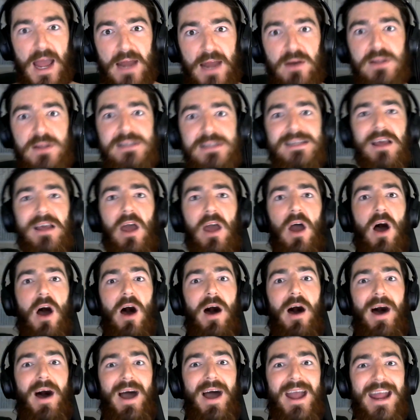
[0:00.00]
and it's
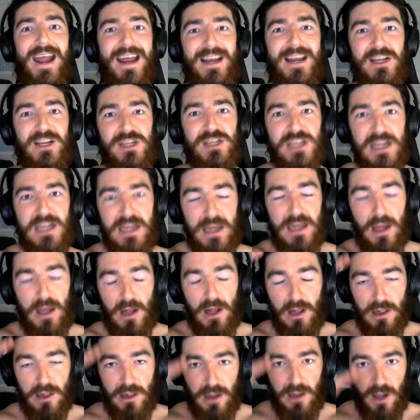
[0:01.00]
high energy,
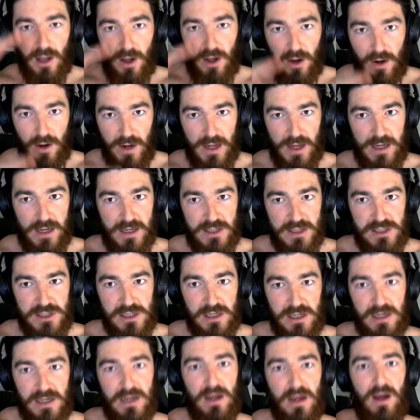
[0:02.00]
low
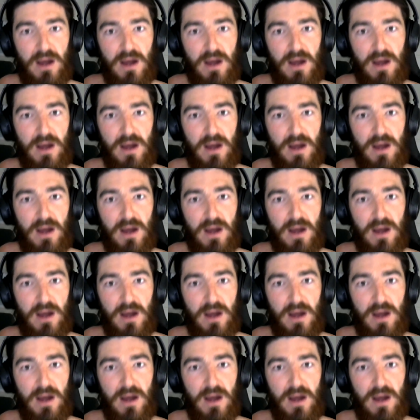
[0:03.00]
energy.